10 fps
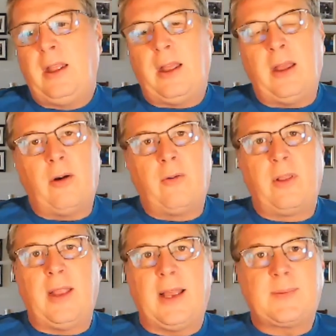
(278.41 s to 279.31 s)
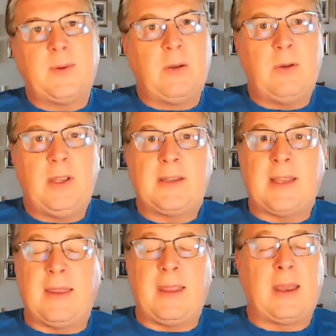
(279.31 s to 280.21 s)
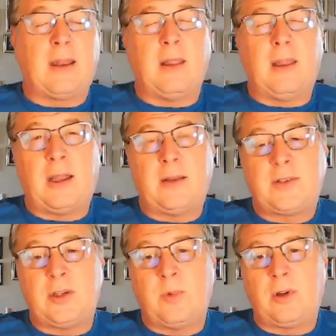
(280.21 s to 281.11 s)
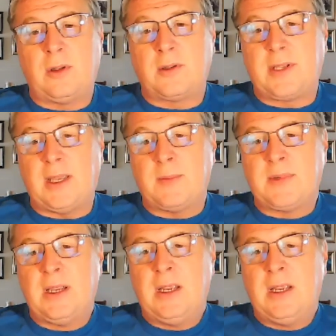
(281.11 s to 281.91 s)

uh, over the last many weeks, and they had a lot of super close games.